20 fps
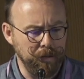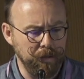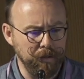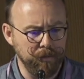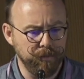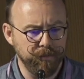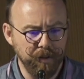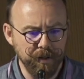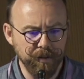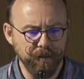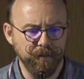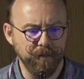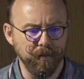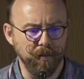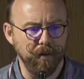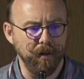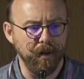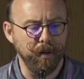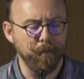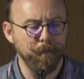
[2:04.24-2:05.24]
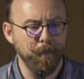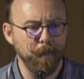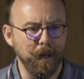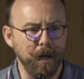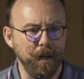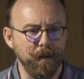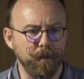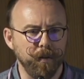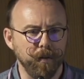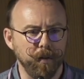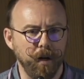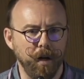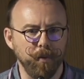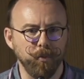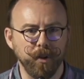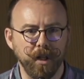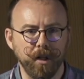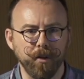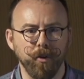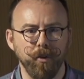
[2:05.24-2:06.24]
functionally. And I
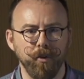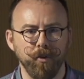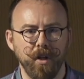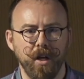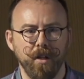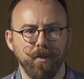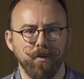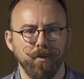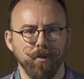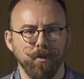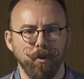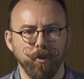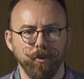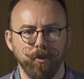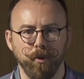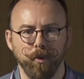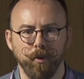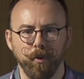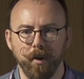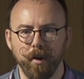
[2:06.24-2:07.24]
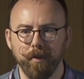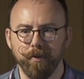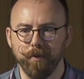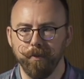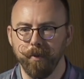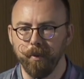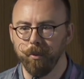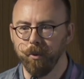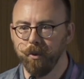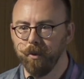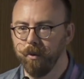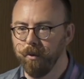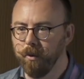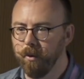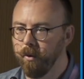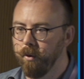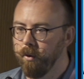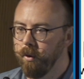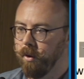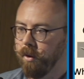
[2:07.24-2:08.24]
would argue that also if we would
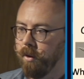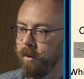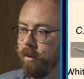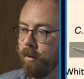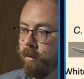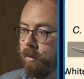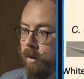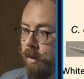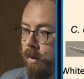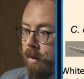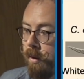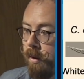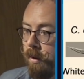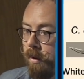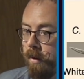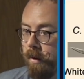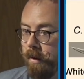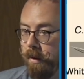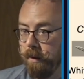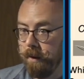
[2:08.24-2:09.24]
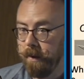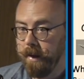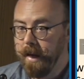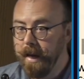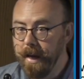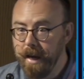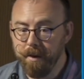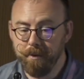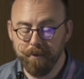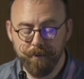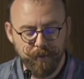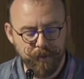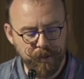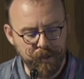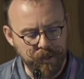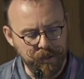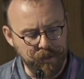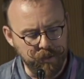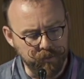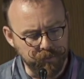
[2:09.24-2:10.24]
have
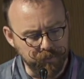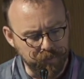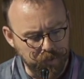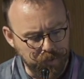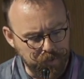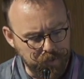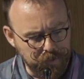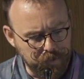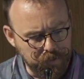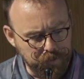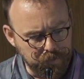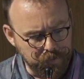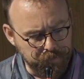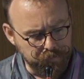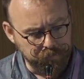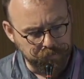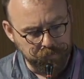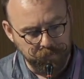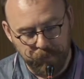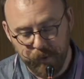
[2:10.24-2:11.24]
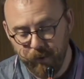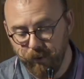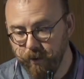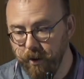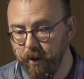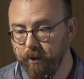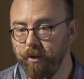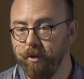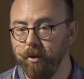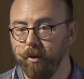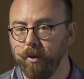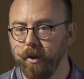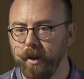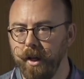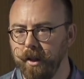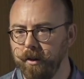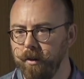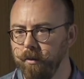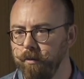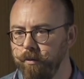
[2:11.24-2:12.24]
the structural
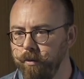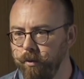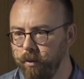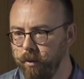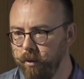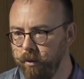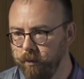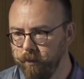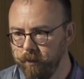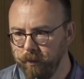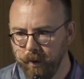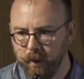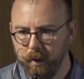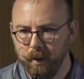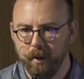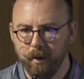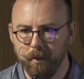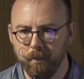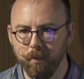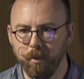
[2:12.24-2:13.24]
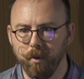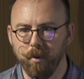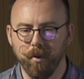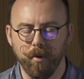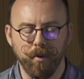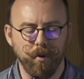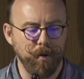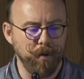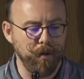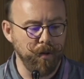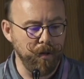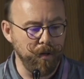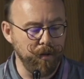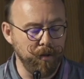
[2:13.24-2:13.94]
connectome for more